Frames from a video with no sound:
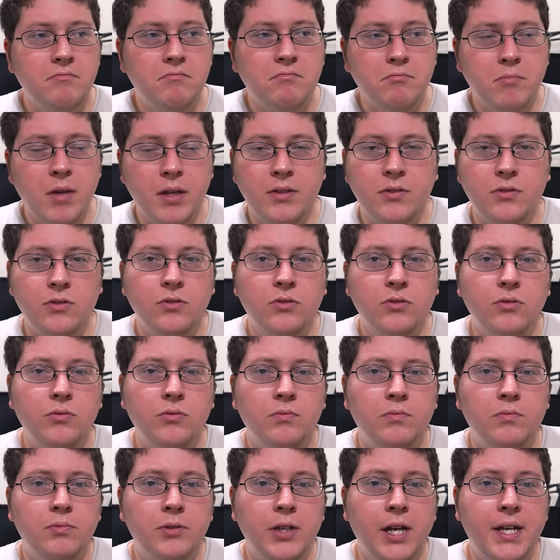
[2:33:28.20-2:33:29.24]

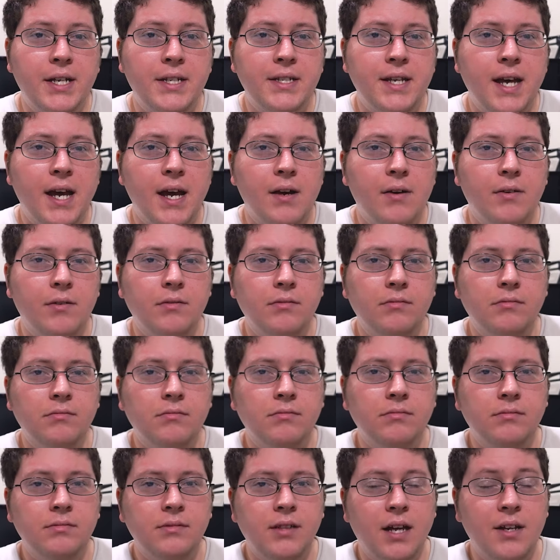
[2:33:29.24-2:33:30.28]
mental
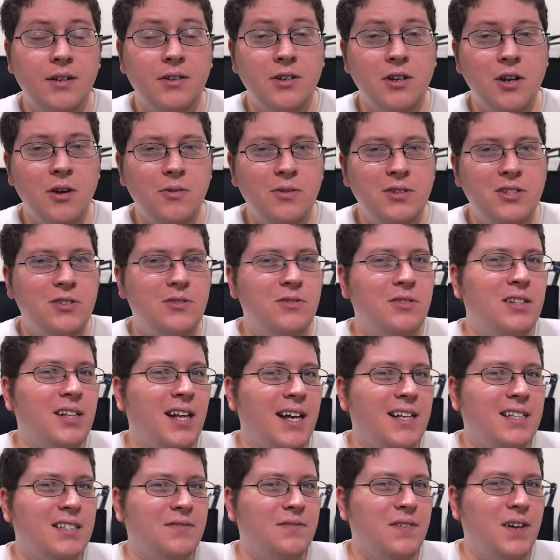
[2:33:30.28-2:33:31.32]
breakdown, I don't know what you
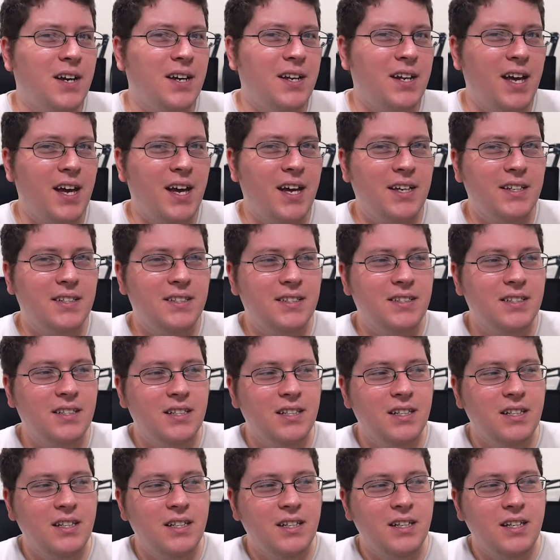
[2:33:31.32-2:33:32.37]
classify it as.
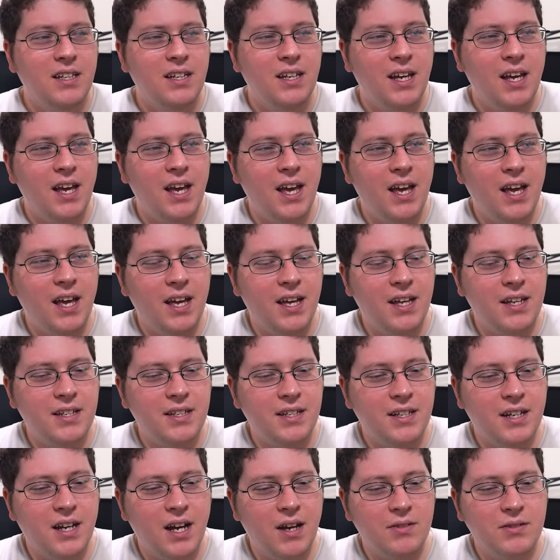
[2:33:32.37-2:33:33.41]

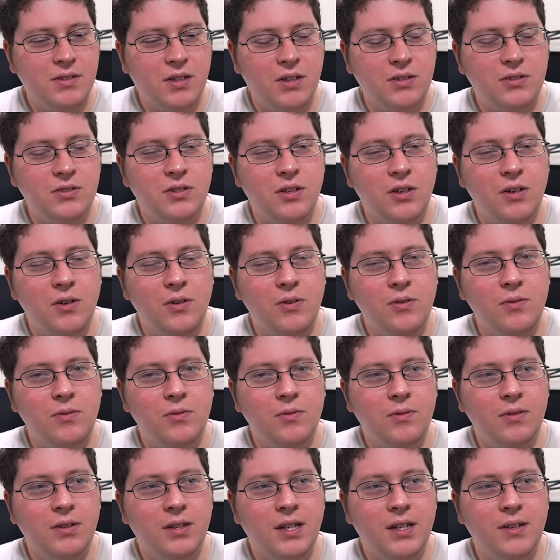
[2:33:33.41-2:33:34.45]
And I was
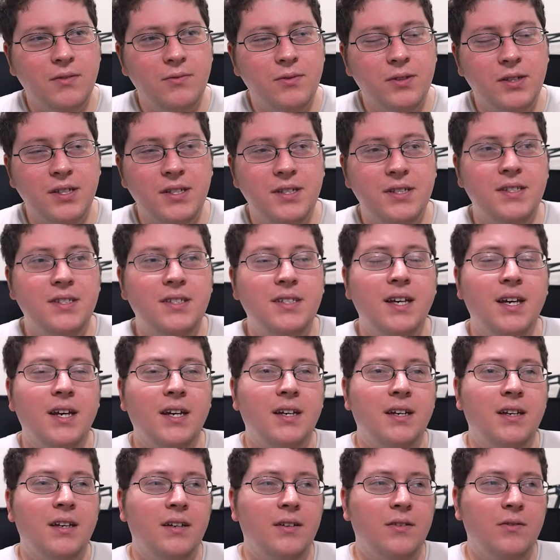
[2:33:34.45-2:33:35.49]
also really
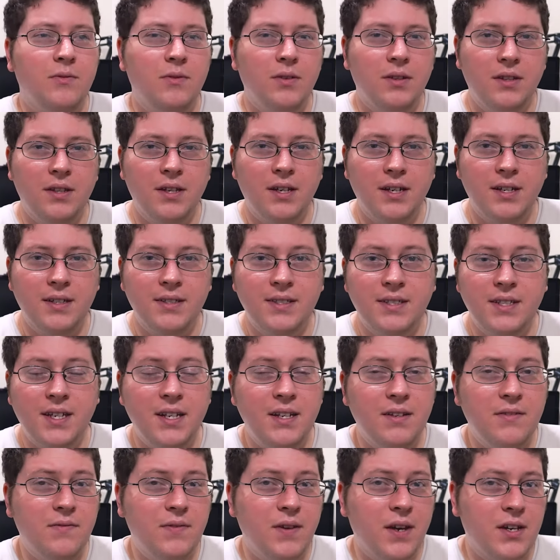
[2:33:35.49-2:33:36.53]
sick with a
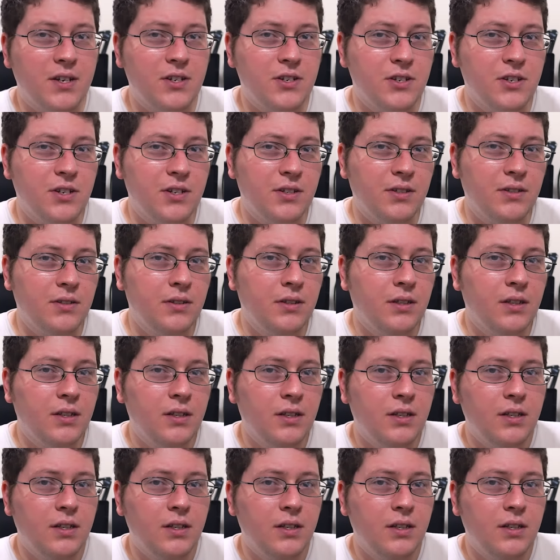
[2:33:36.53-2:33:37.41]
skin infection